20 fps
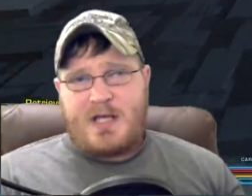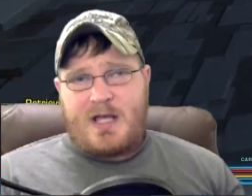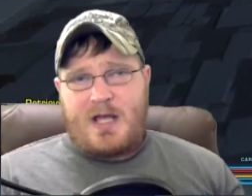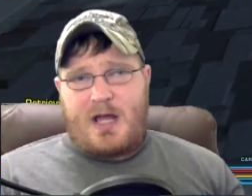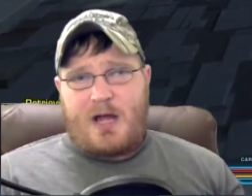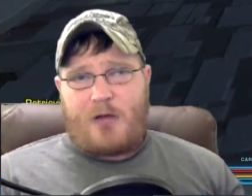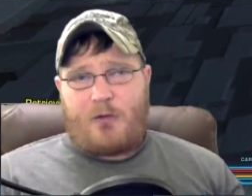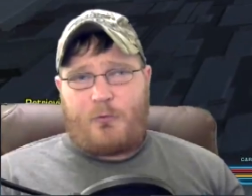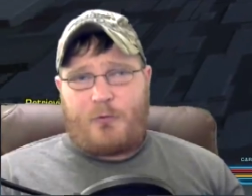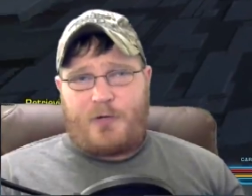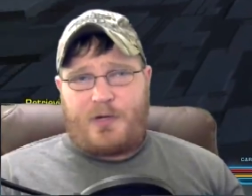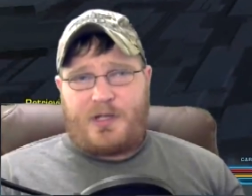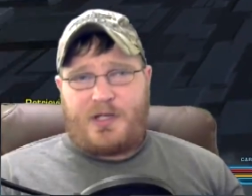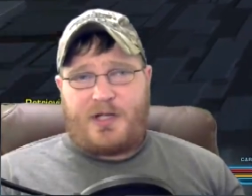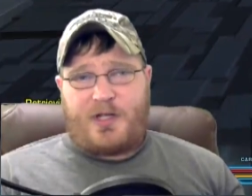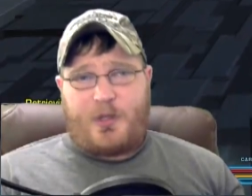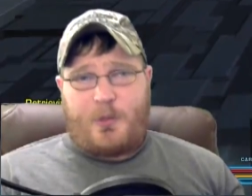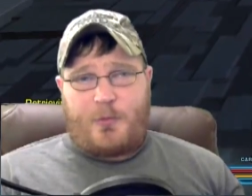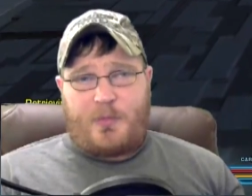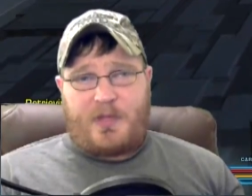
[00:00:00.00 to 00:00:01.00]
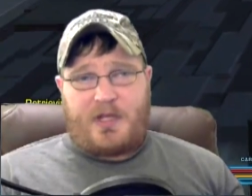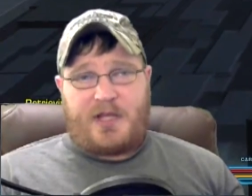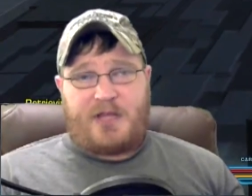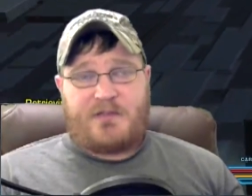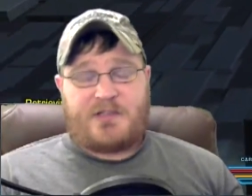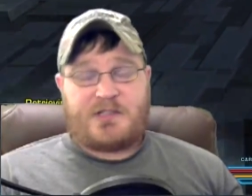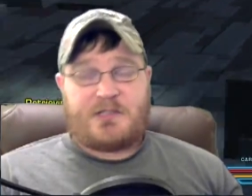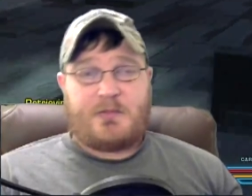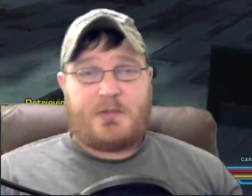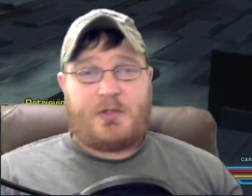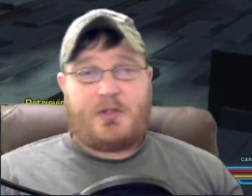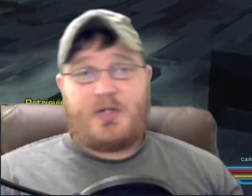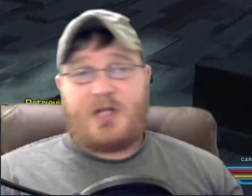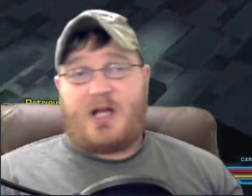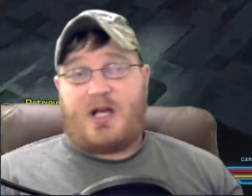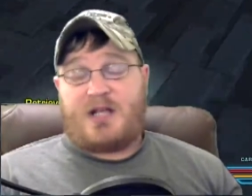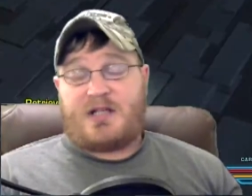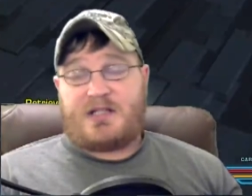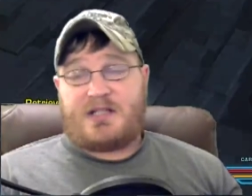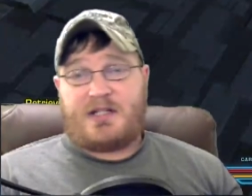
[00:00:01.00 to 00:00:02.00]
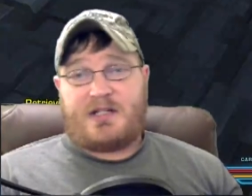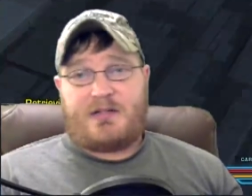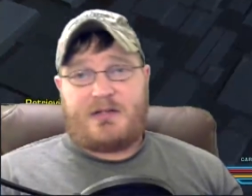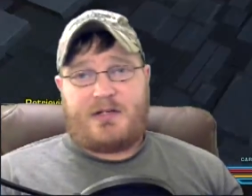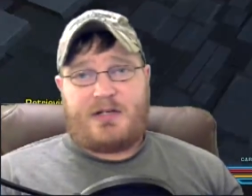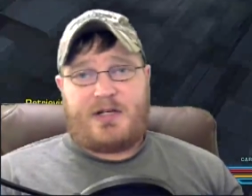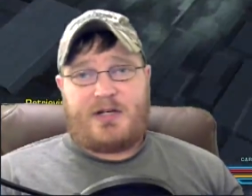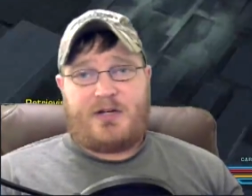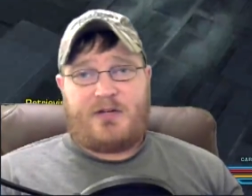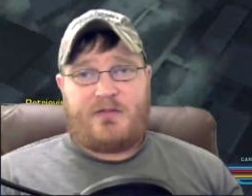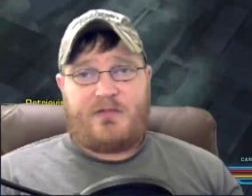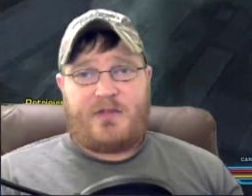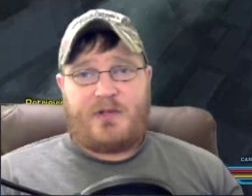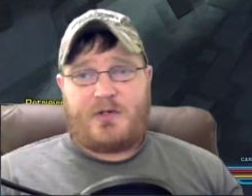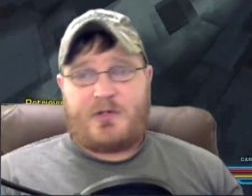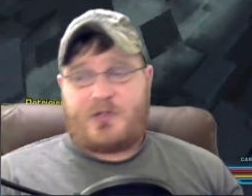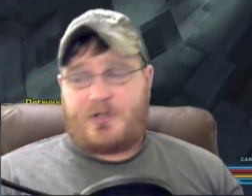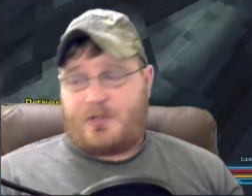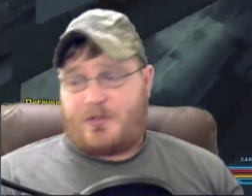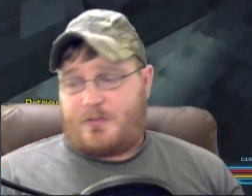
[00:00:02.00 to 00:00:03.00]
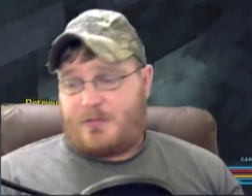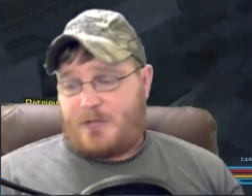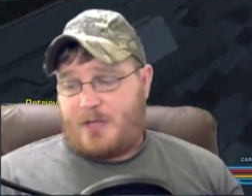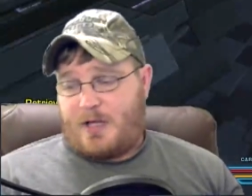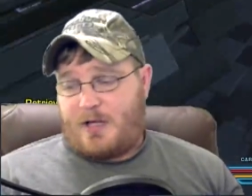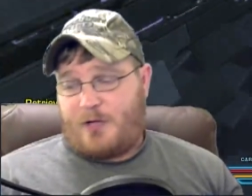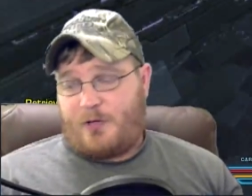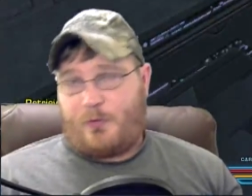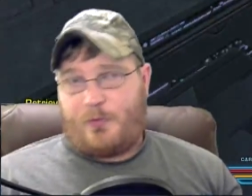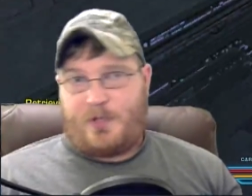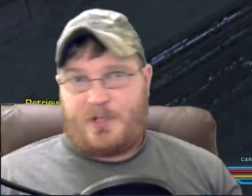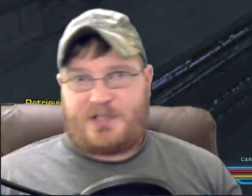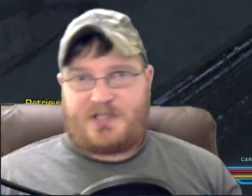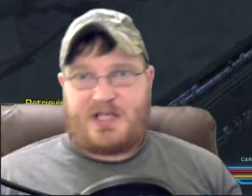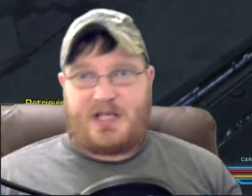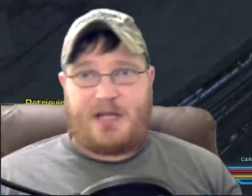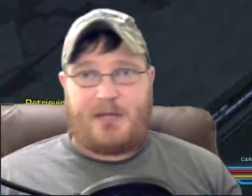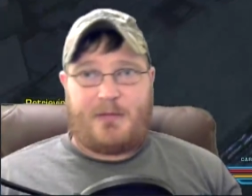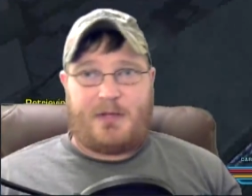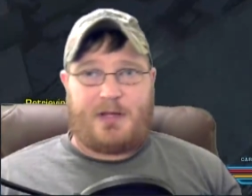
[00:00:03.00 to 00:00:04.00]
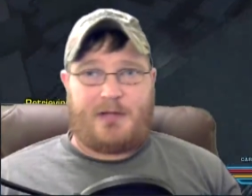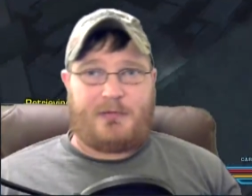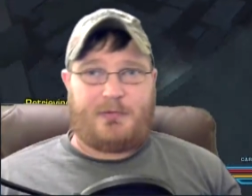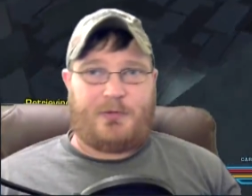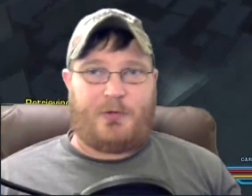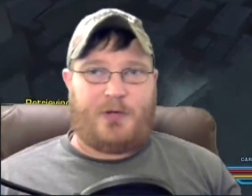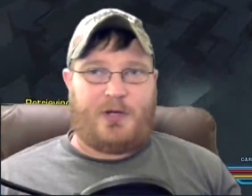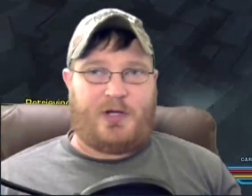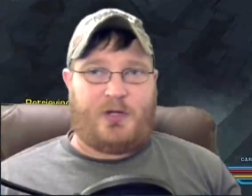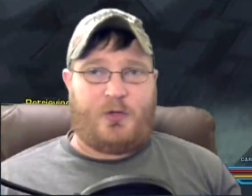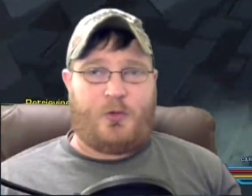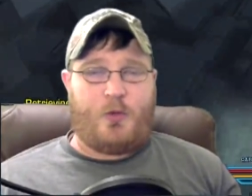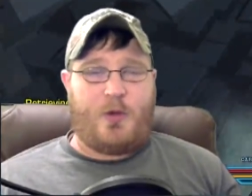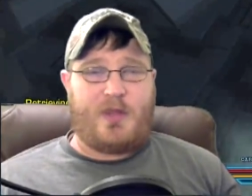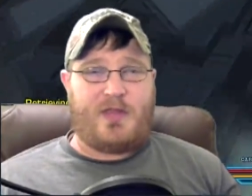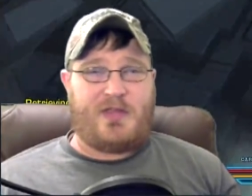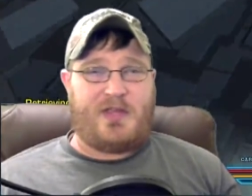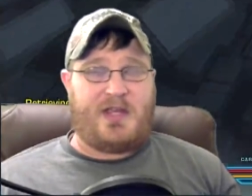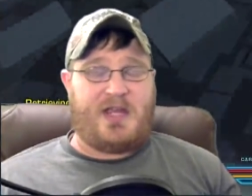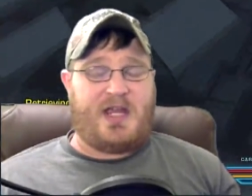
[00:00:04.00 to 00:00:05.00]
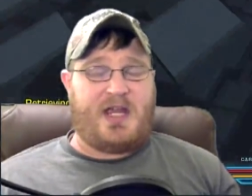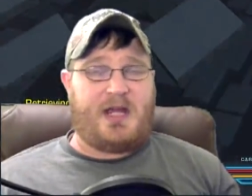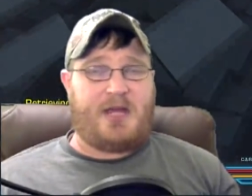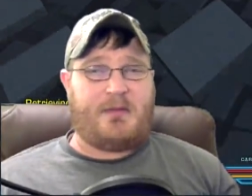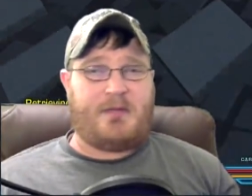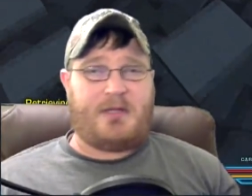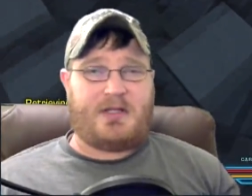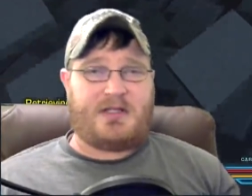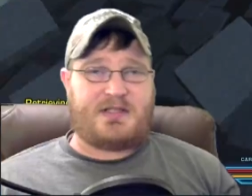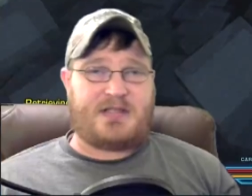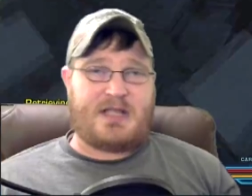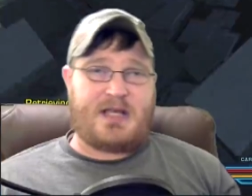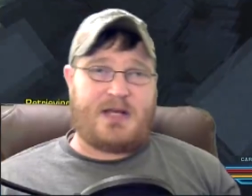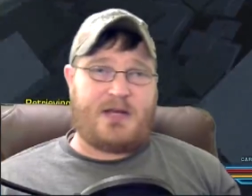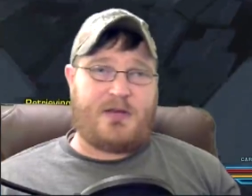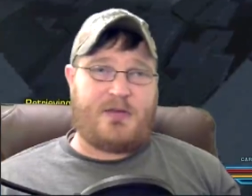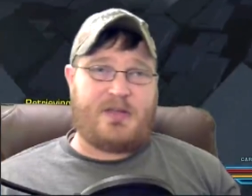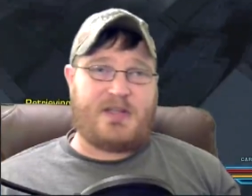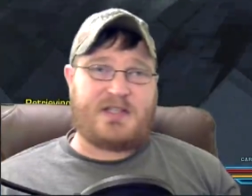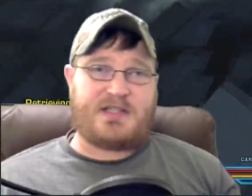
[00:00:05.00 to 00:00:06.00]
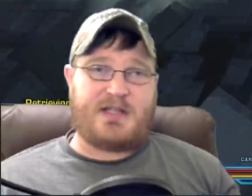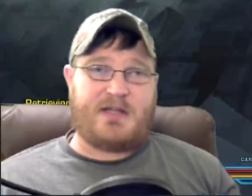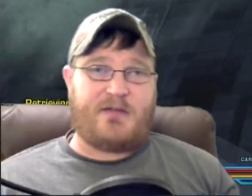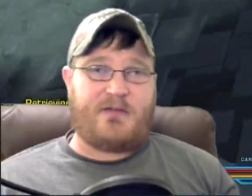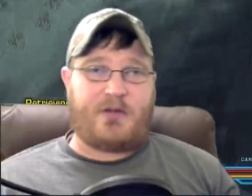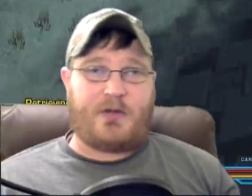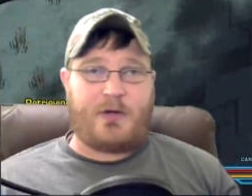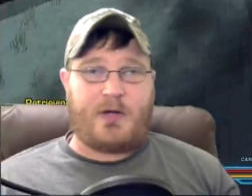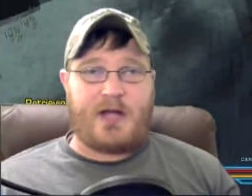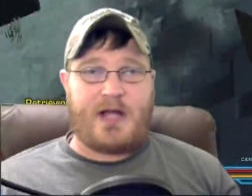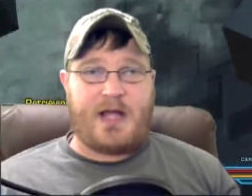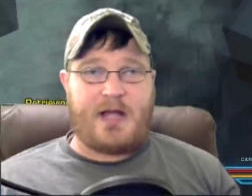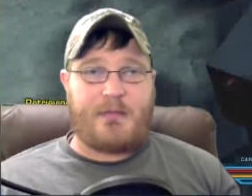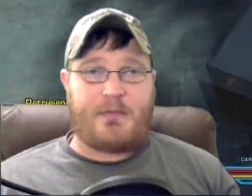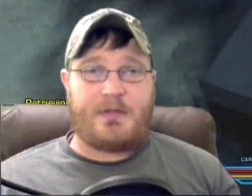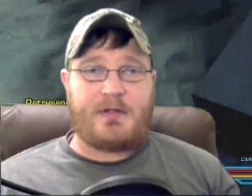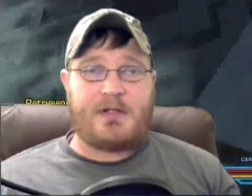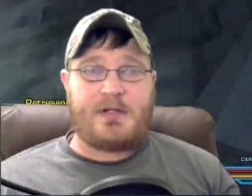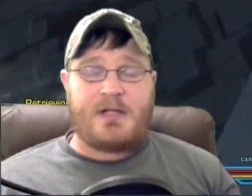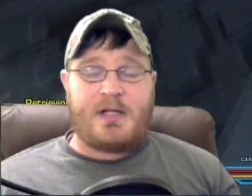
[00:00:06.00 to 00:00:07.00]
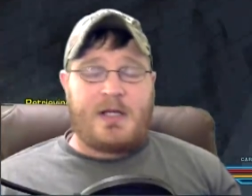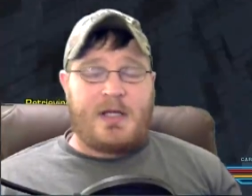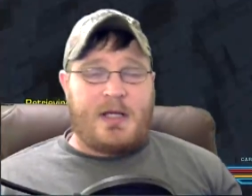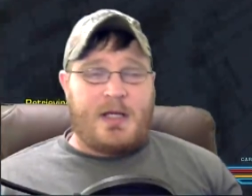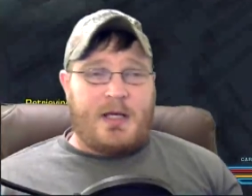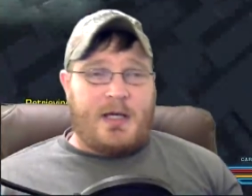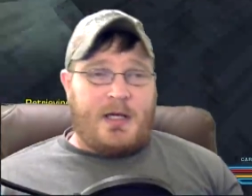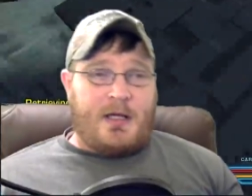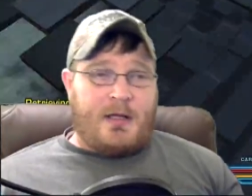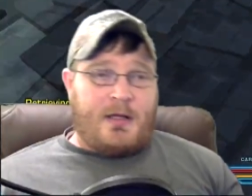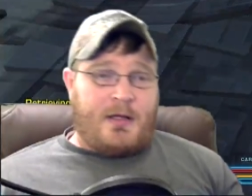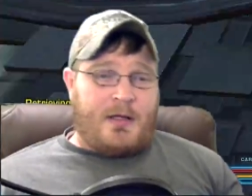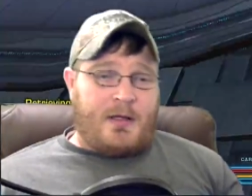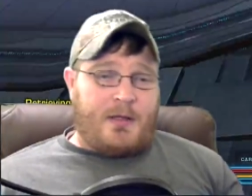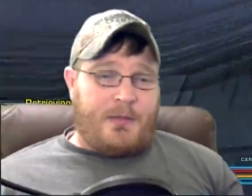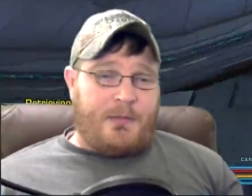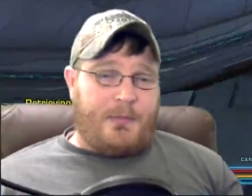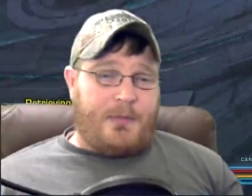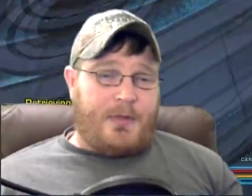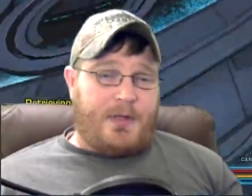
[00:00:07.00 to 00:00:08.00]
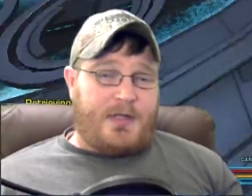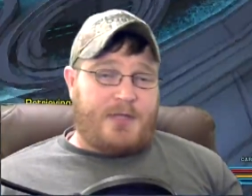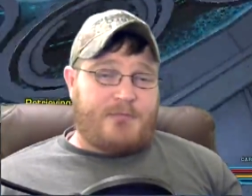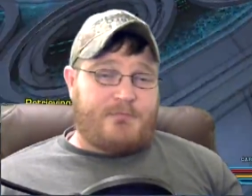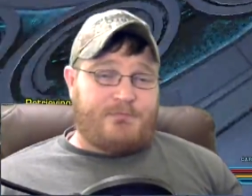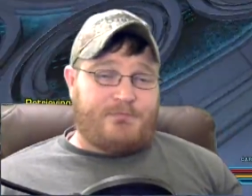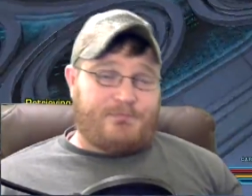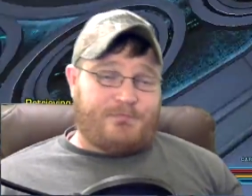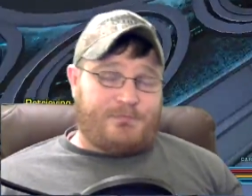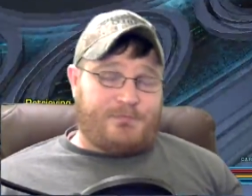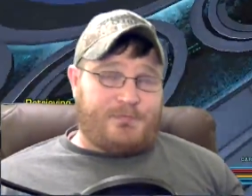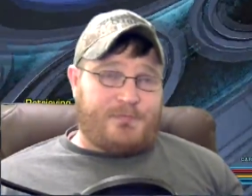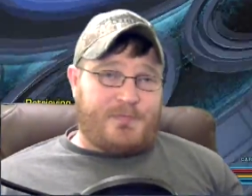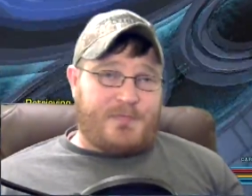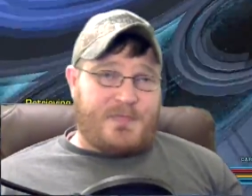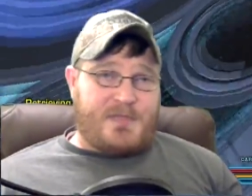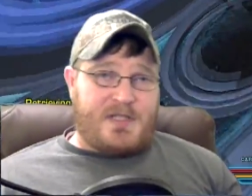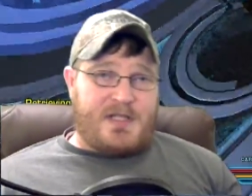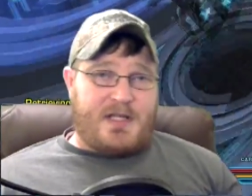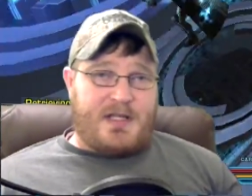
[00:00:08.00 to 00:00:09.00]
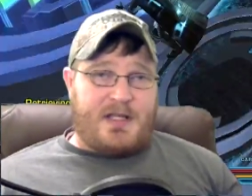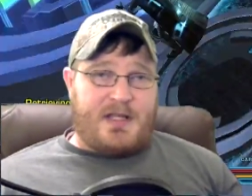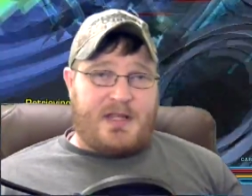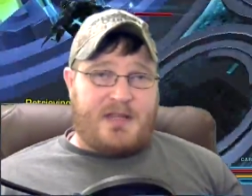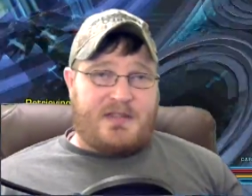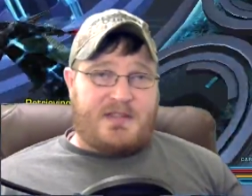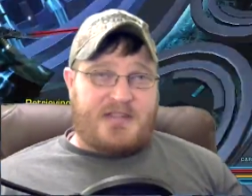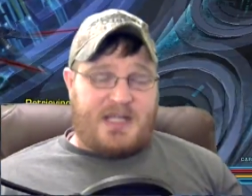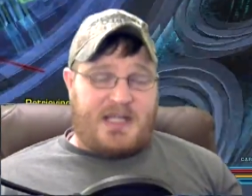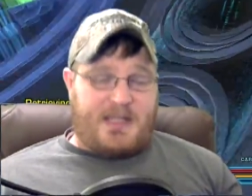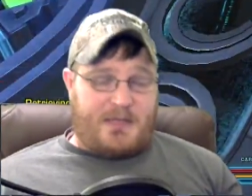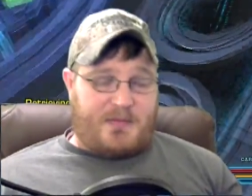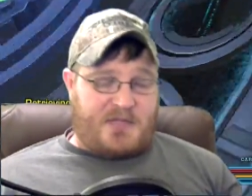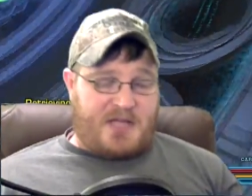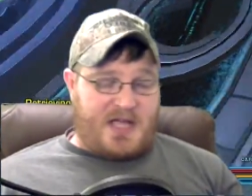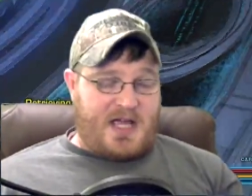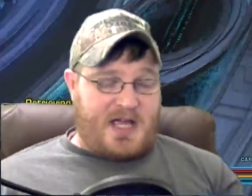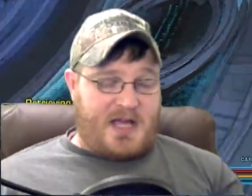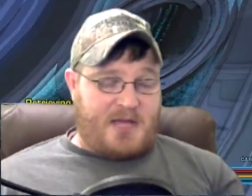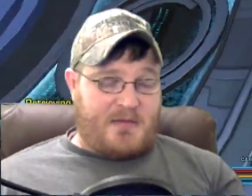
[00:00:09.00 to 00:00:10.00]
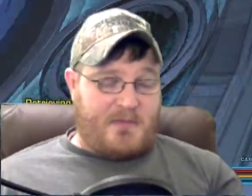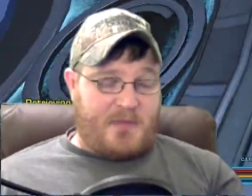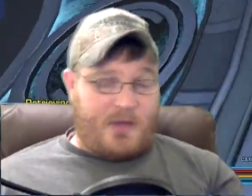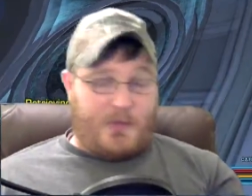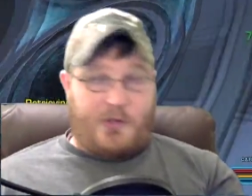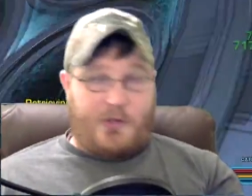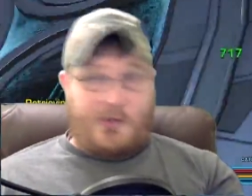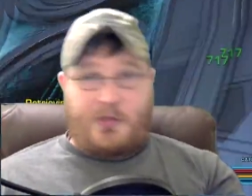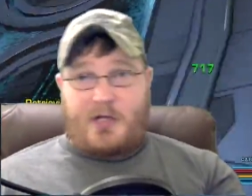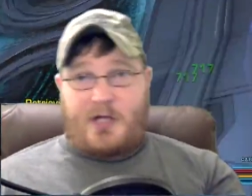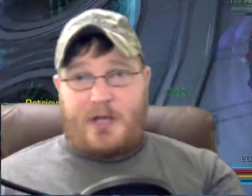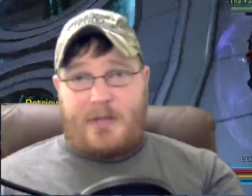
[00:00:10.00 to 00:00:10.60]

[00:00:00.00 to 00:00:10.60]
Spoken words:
I really hope they give us some new content in the near future. I don't want to say I'm not going to quit the game, because I know that's never going to happen. But at the same time, I will cut